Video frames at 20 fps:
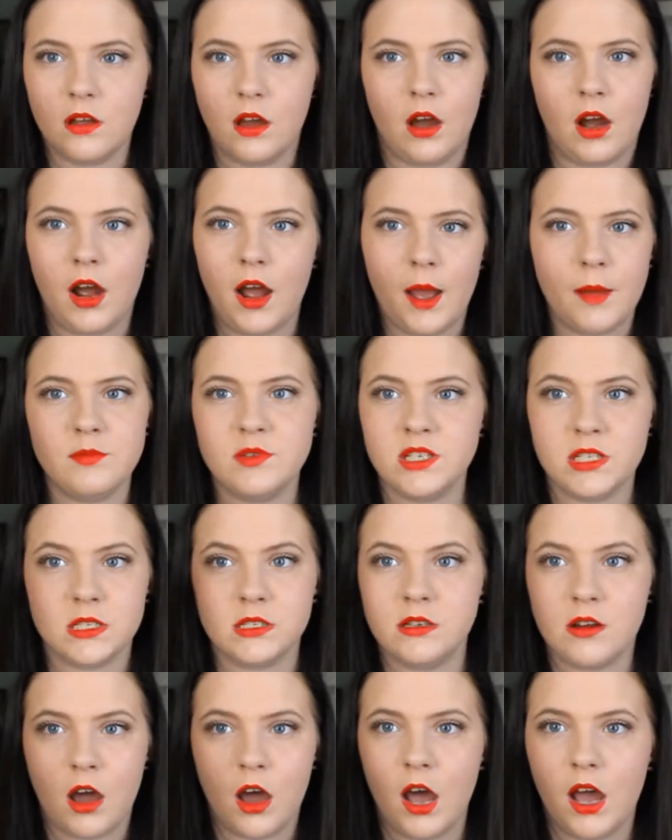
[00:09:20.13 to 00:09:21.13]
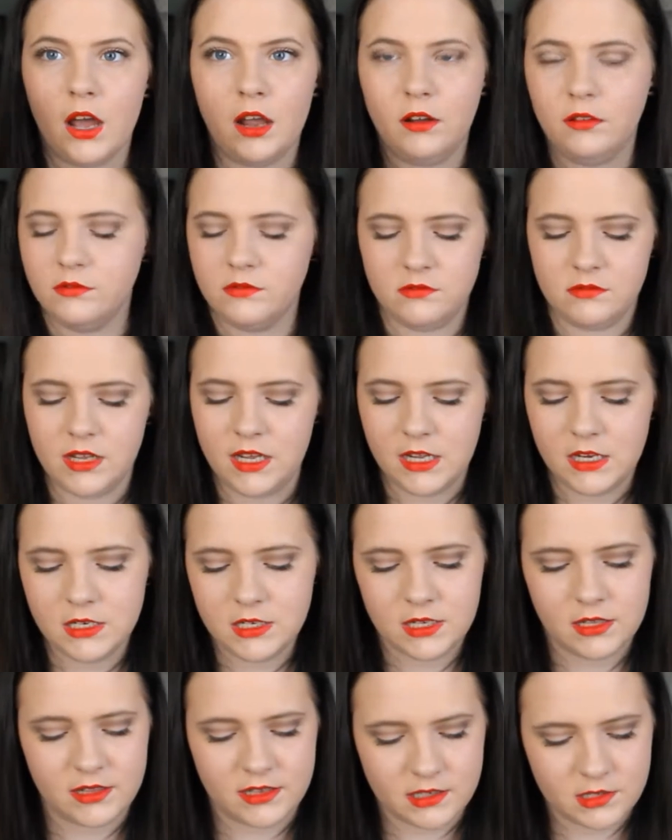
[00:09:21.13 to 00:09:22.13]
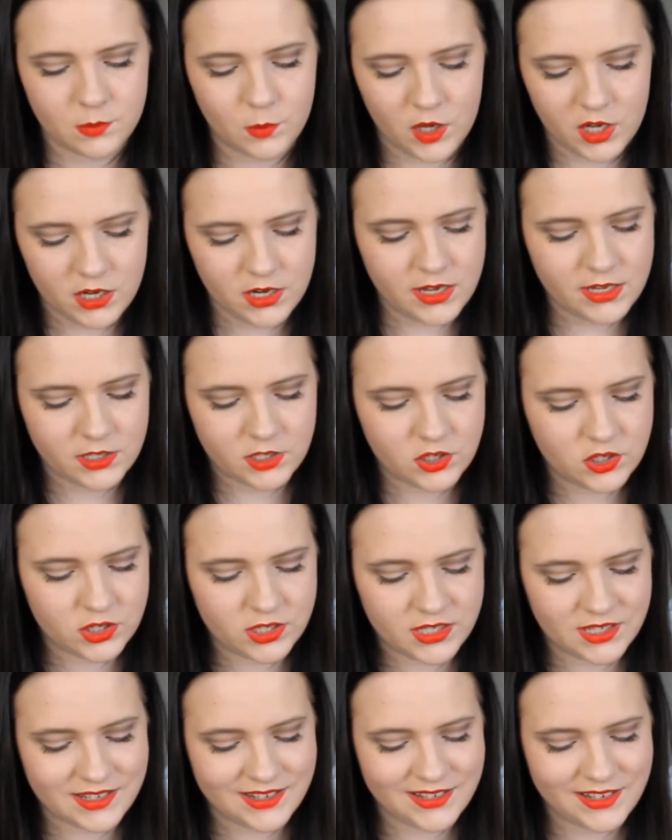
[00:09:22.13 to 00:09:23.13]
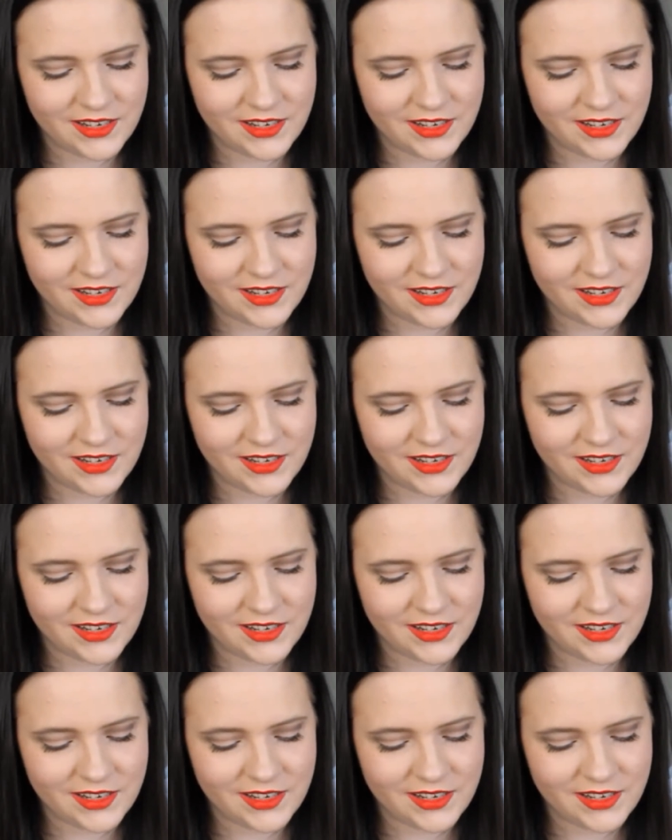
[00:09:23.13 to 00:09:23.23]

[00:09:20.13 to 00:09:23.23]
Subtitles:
I'm just not into this one. It's just,